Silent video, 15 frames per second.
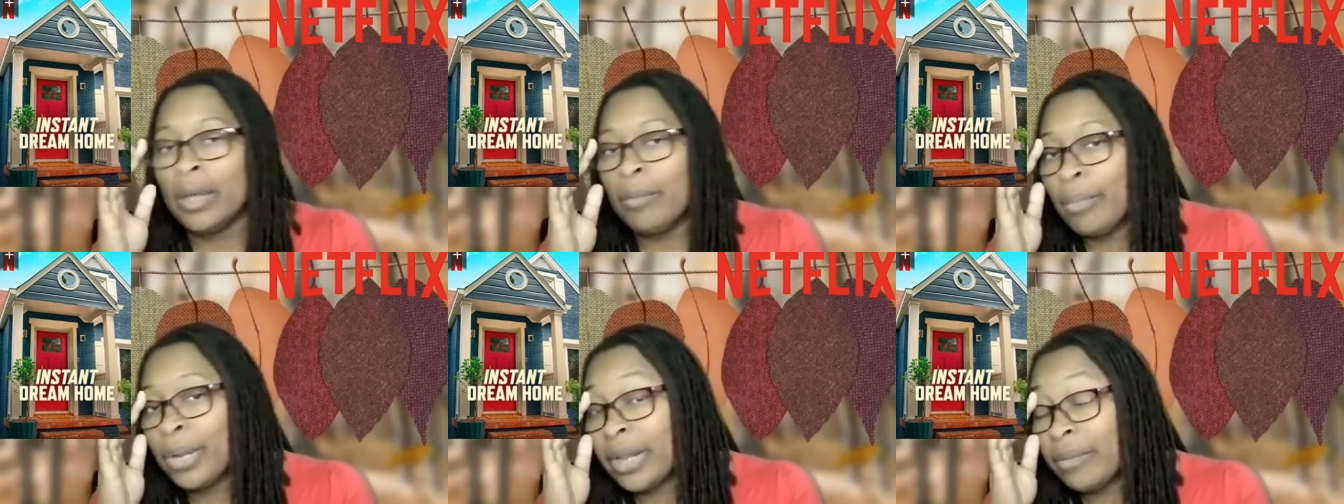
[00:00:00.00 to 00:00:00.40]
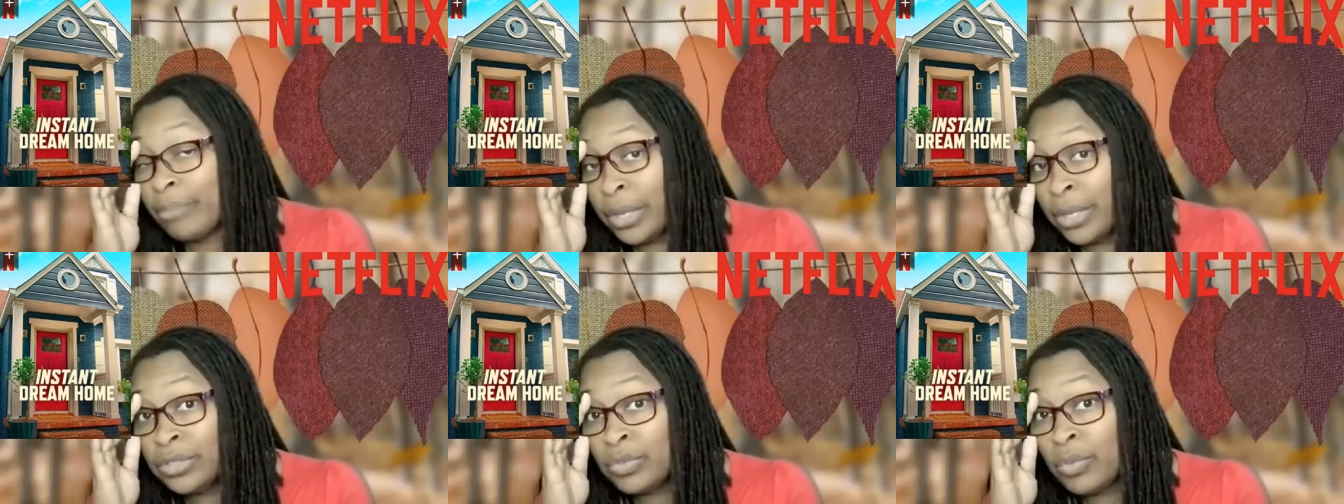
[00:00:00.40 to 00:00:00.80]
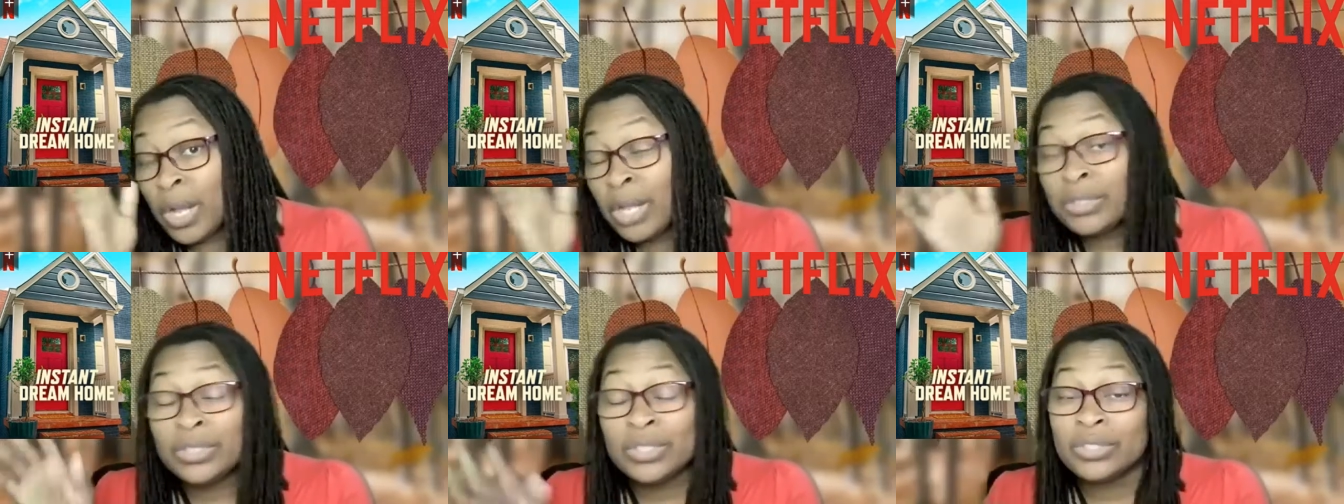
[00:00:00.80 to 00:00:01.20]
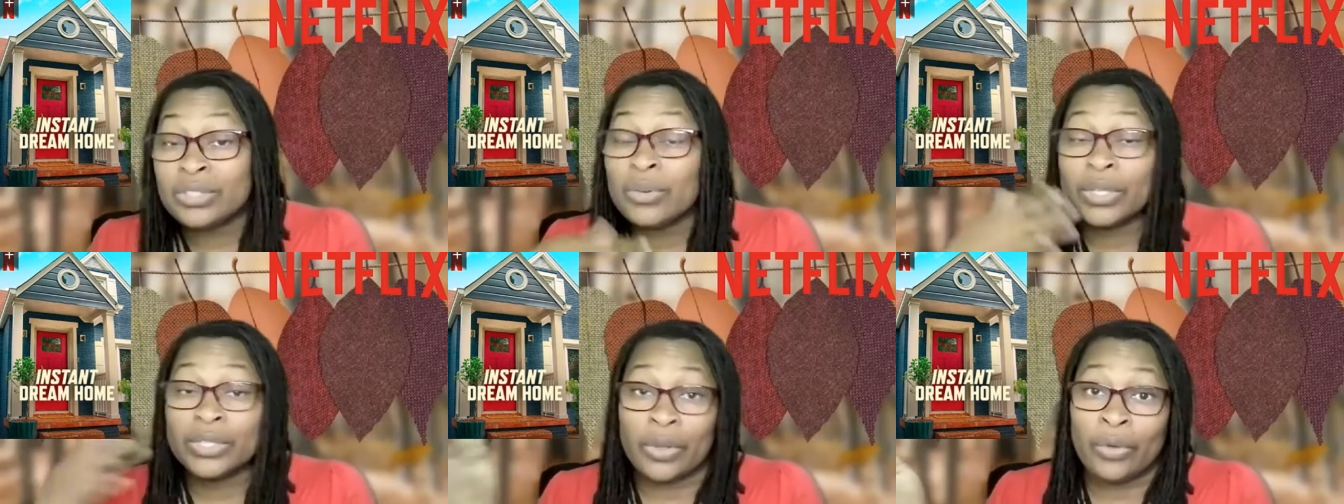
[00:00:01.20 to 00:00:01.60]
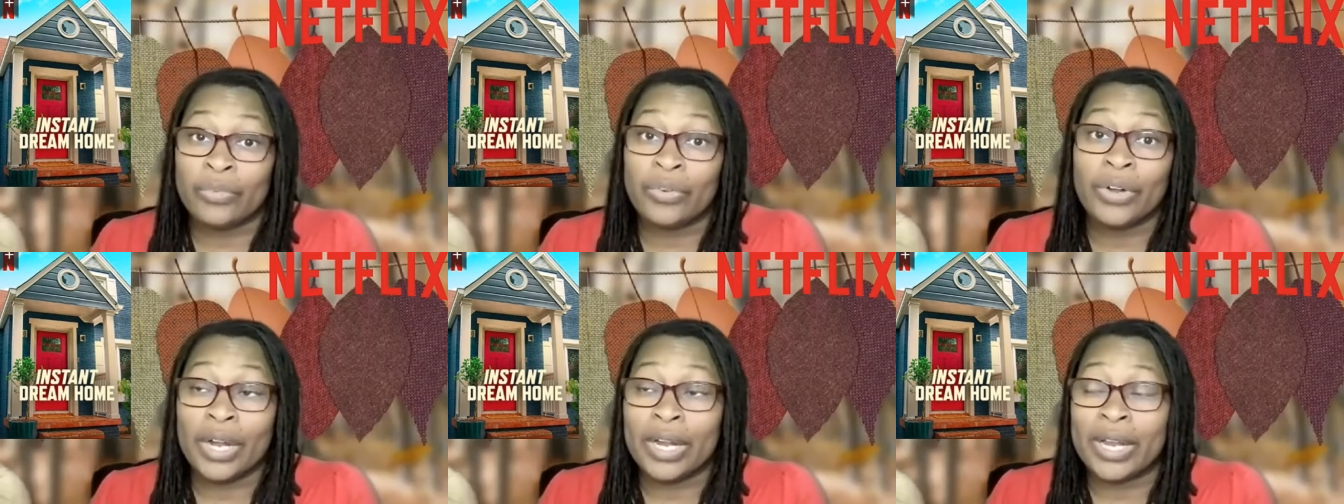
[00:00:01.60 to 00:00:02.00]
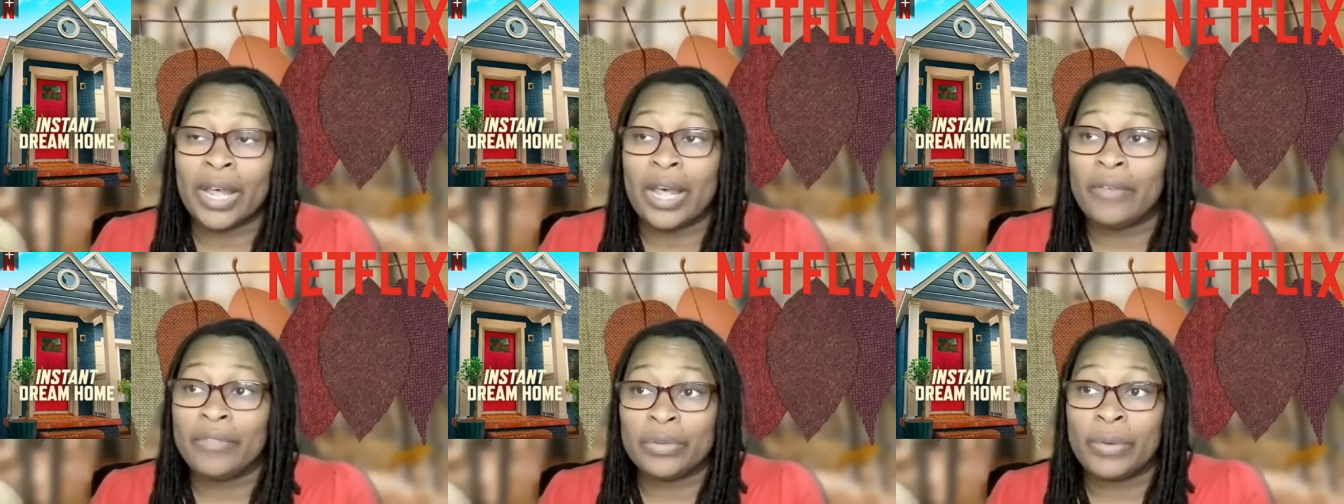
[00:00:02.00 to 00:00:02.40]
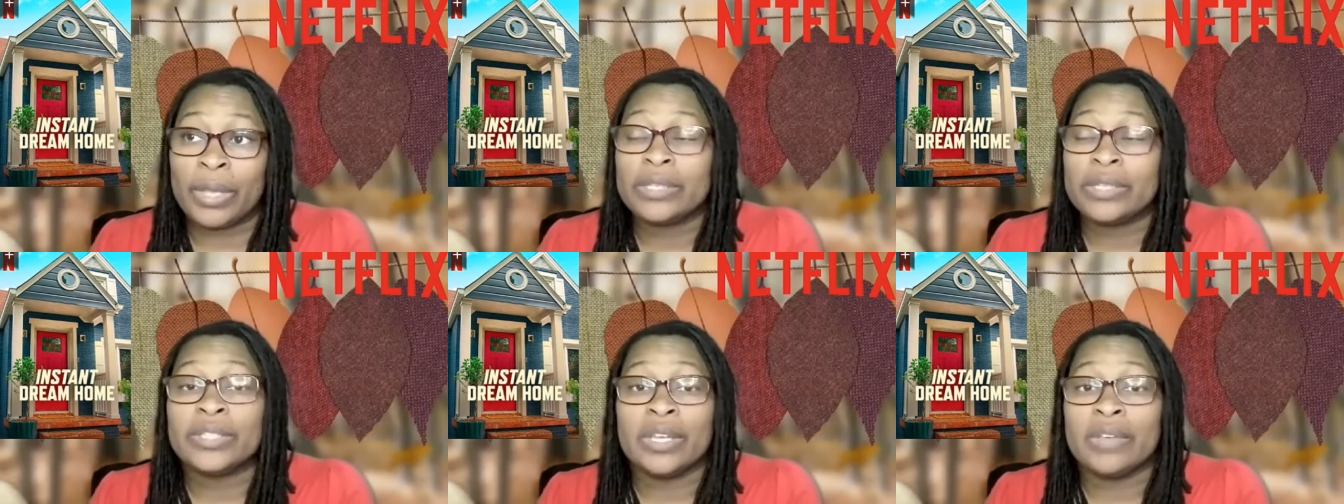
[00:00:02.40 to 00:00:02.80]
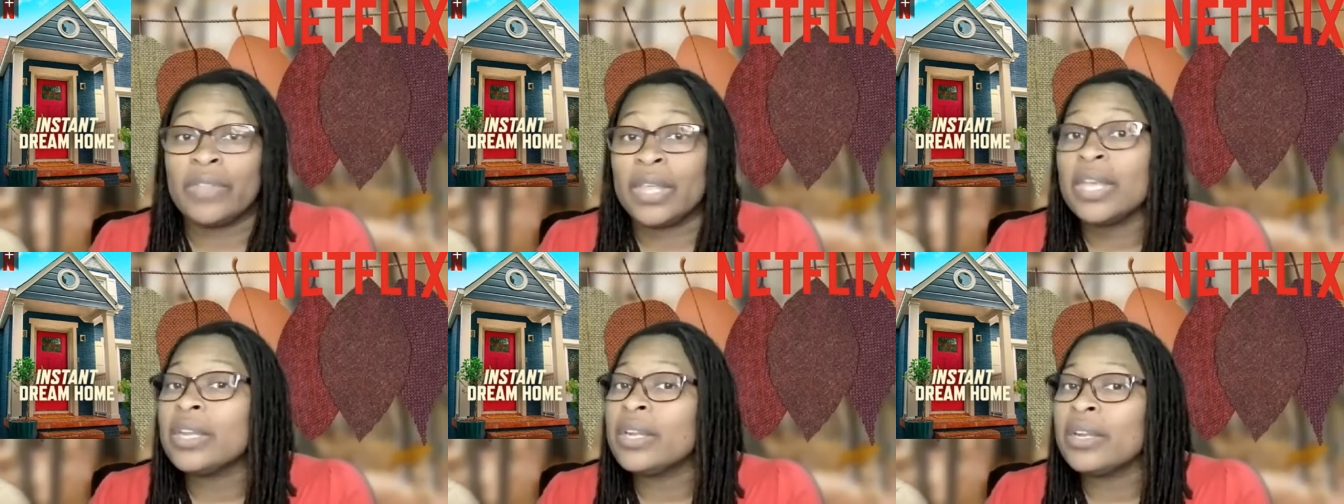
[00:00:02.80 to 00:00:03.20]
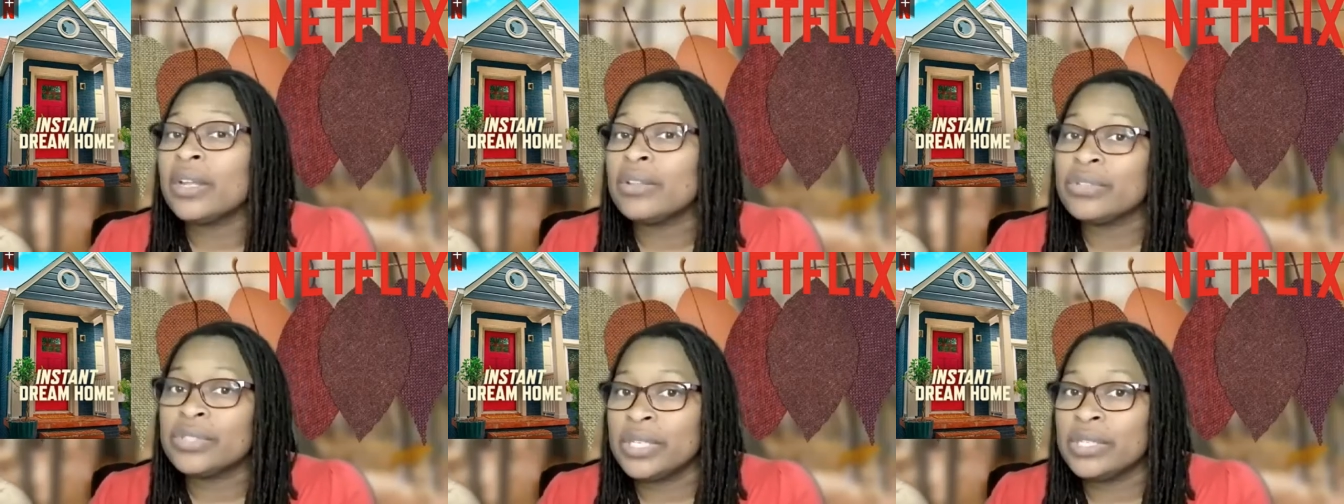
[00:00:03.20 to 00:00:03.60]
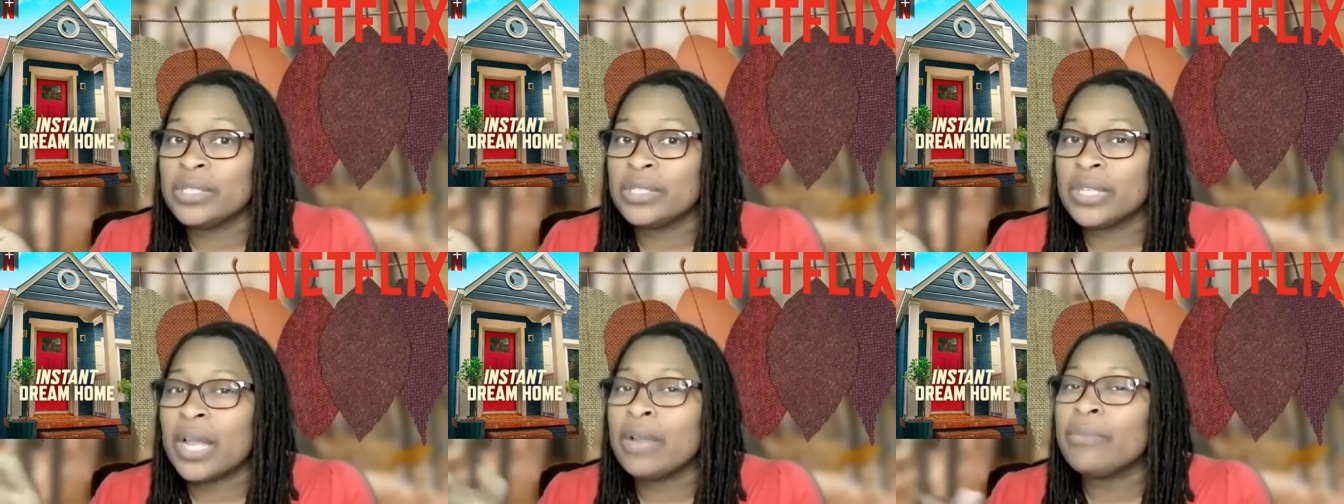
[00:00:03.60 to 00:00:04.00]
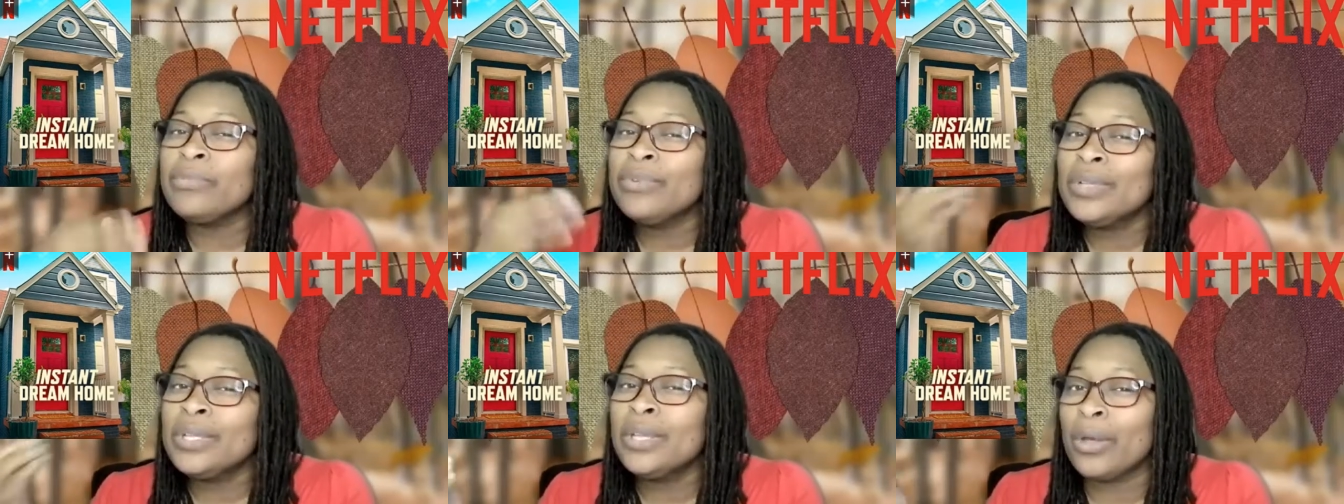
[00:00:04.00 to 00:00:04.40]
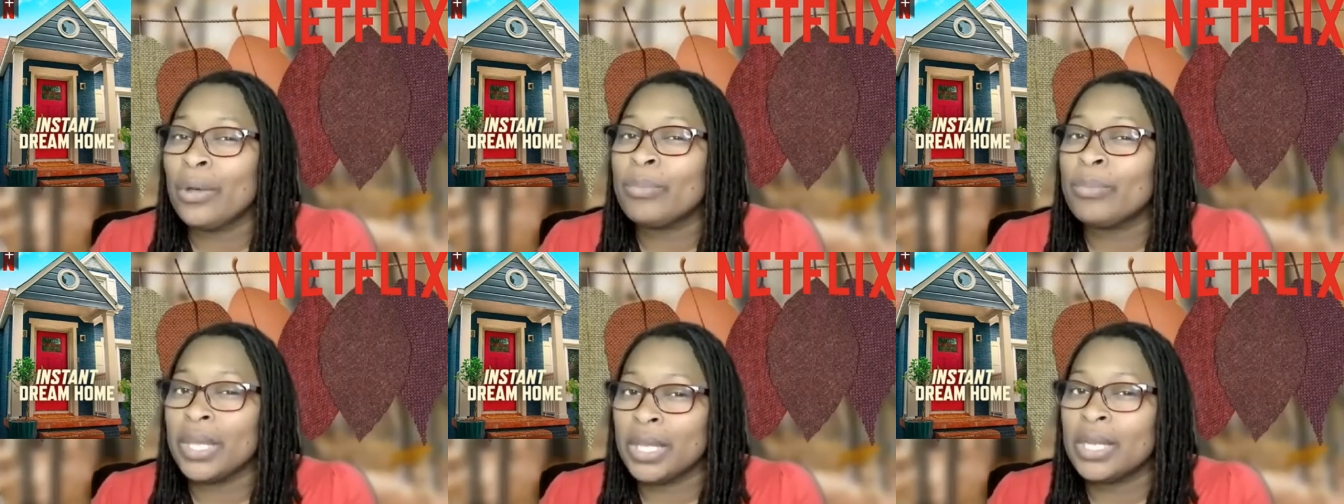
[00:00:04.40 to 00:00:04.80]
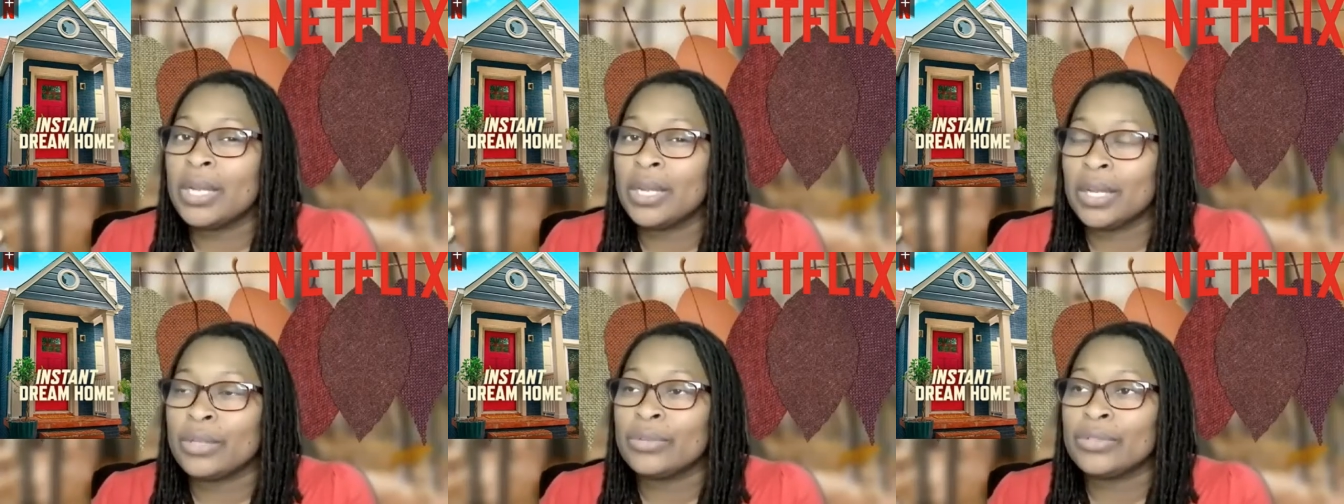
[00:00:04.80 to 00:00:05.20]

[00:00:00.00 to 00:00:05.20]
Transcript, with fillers: but I binge watched it, so it's over, and I have to wait to see if they get another season. I really hope they get another